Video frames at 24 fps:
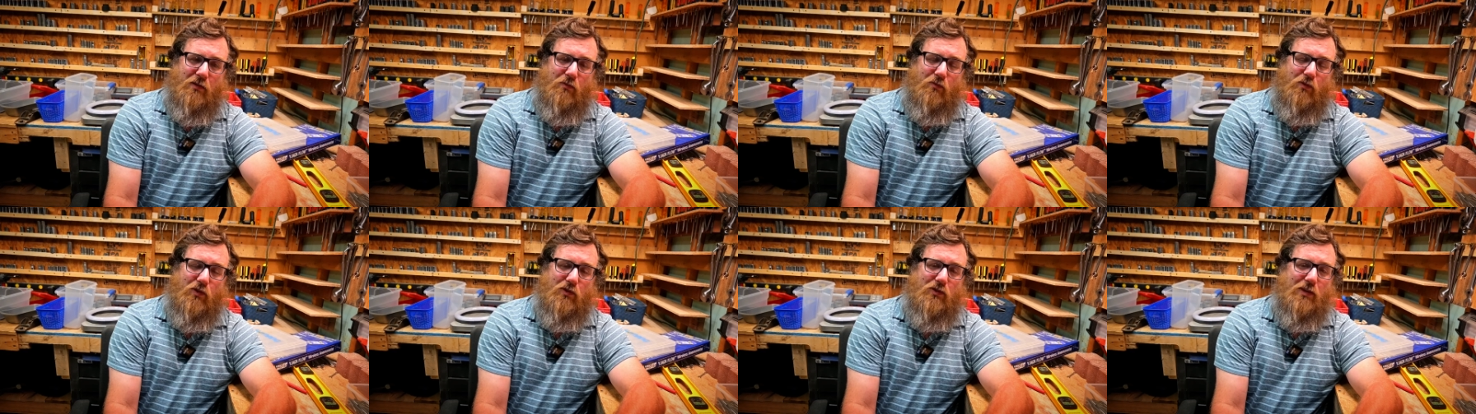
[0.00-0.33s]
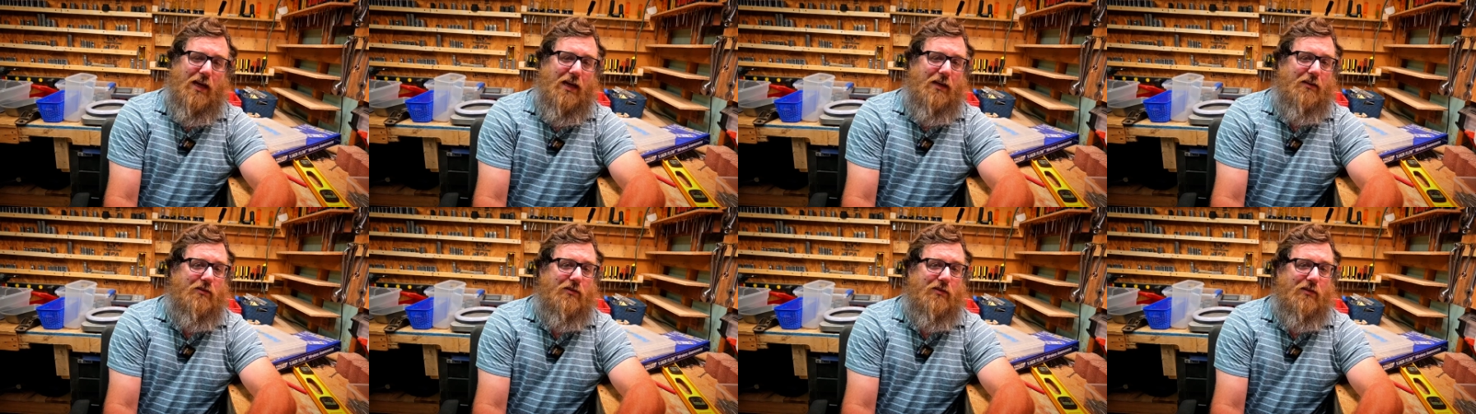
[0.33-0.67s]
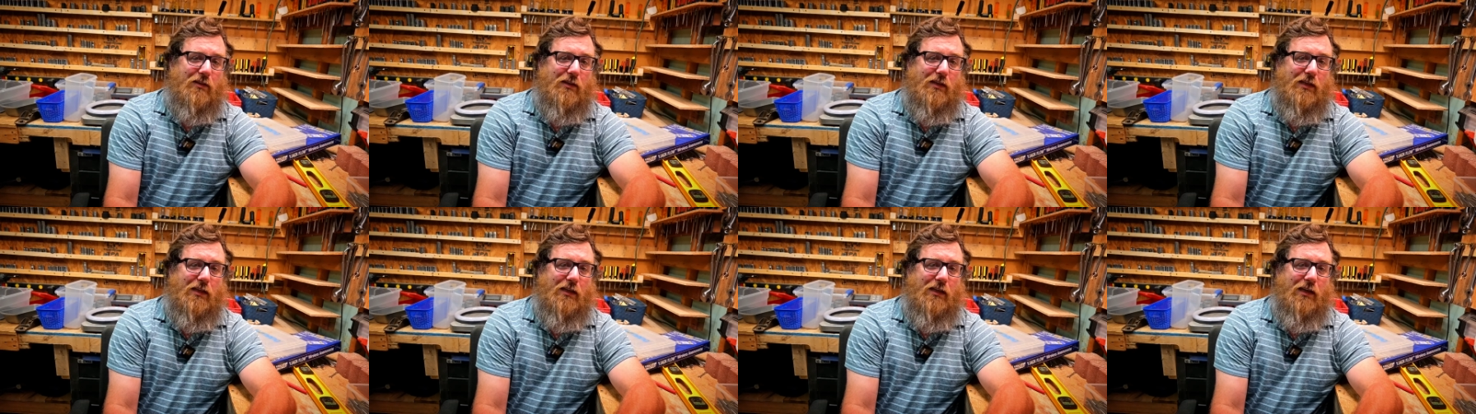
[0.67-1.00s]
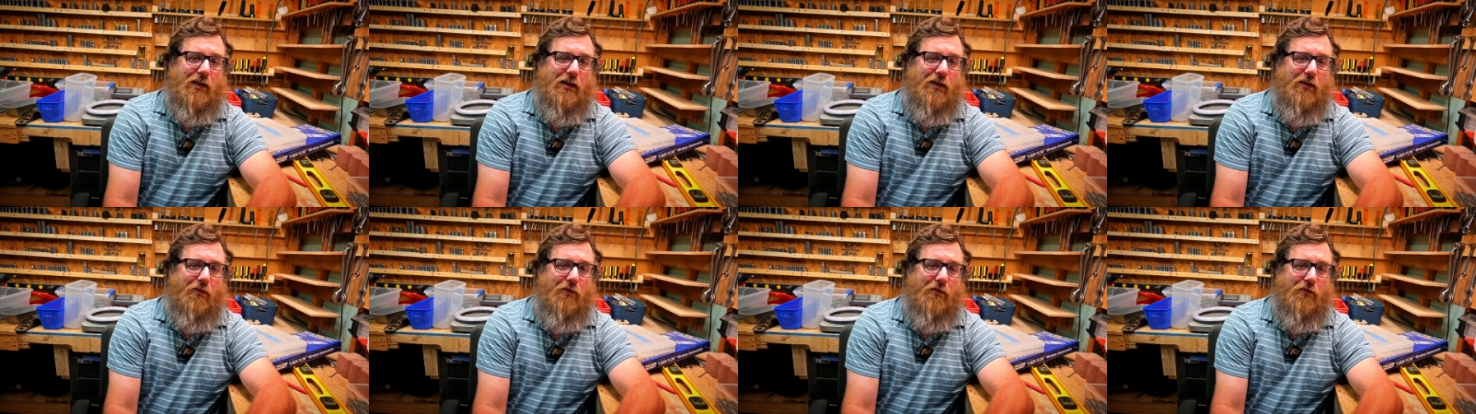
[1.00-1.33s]
was actually
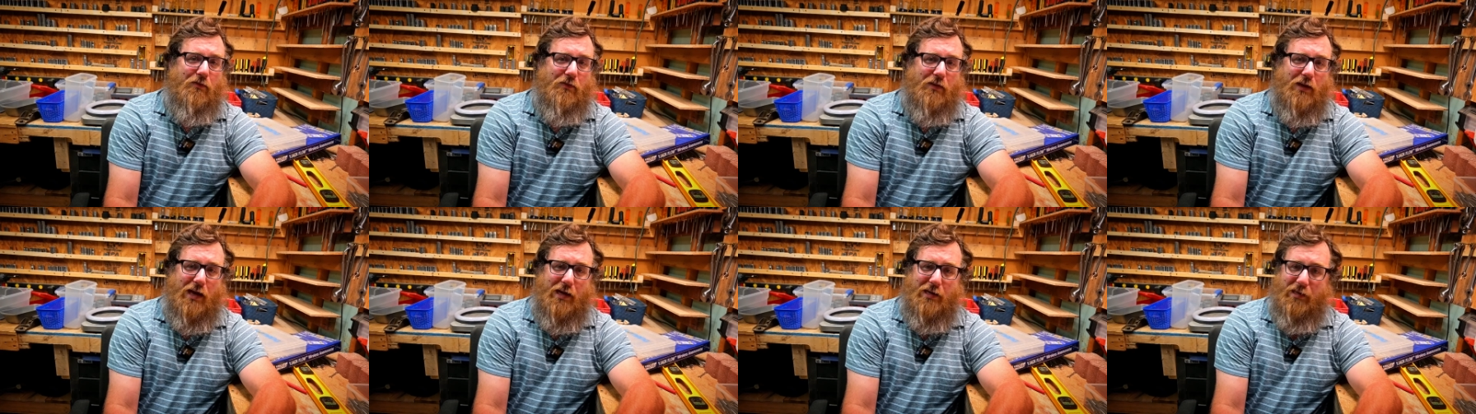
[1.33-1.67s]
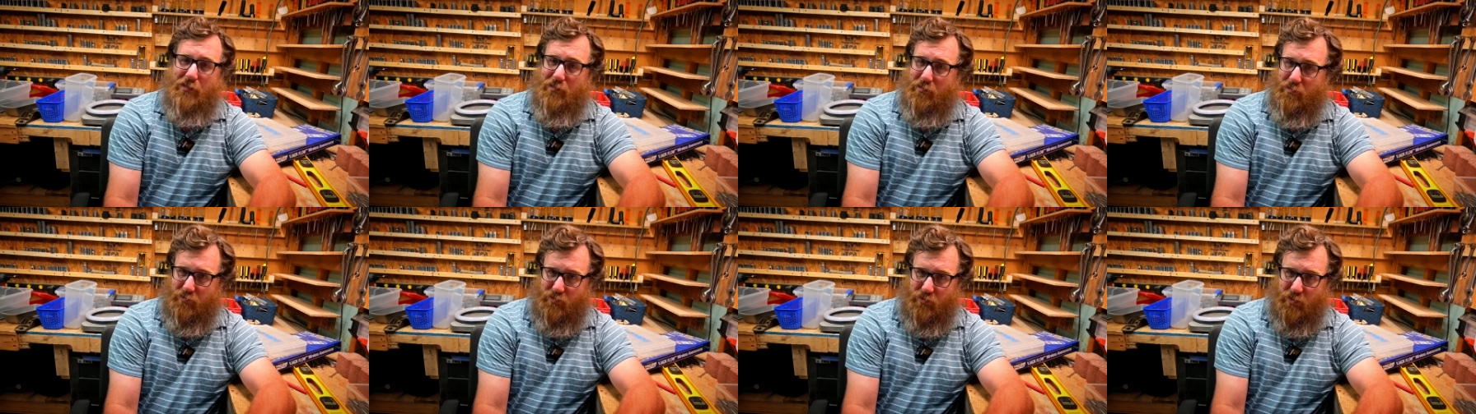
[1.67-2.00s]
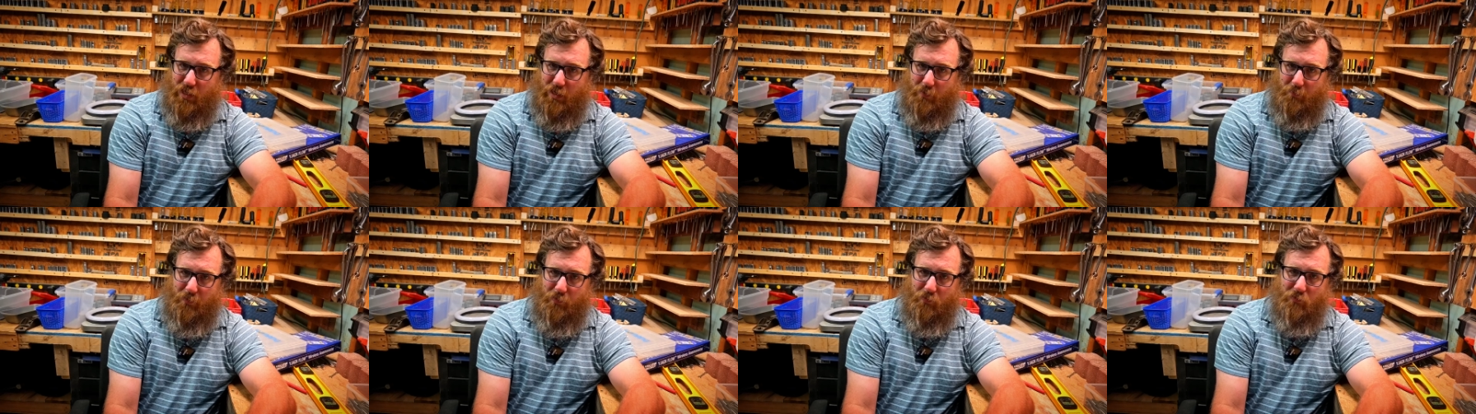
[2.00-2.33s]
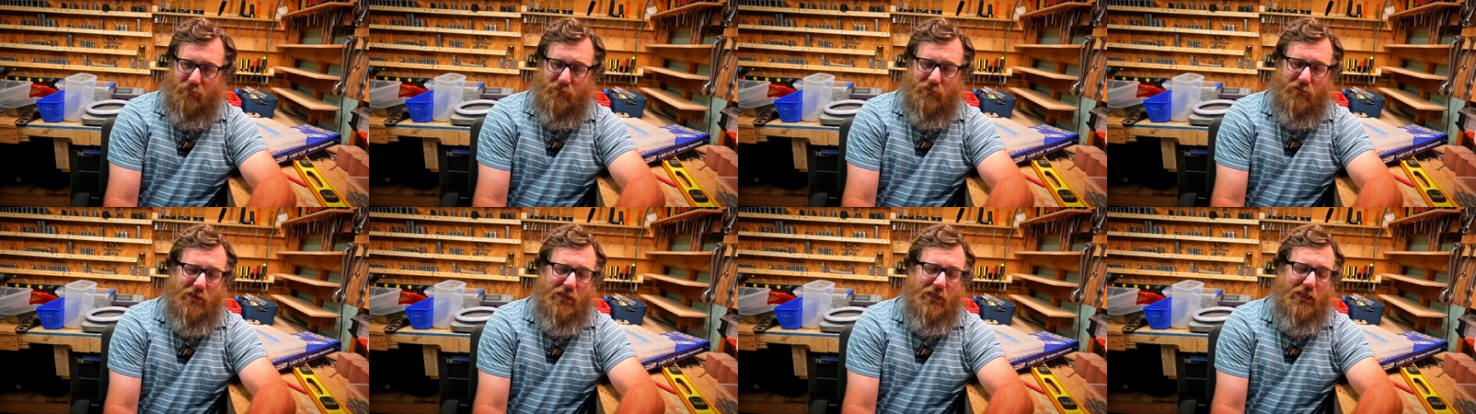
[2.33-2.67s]
not in good shape. It was
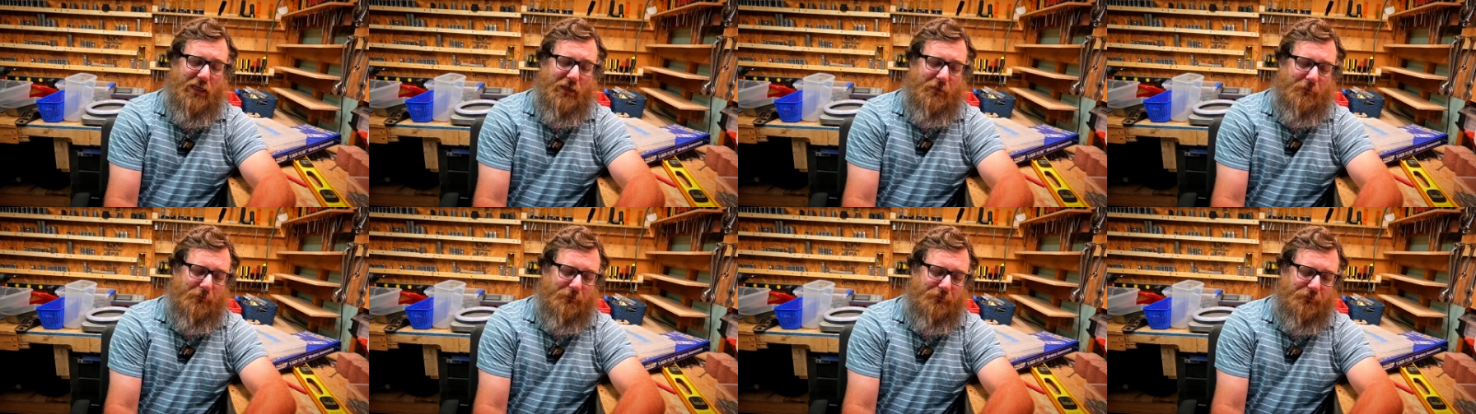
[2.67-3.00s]
leaking.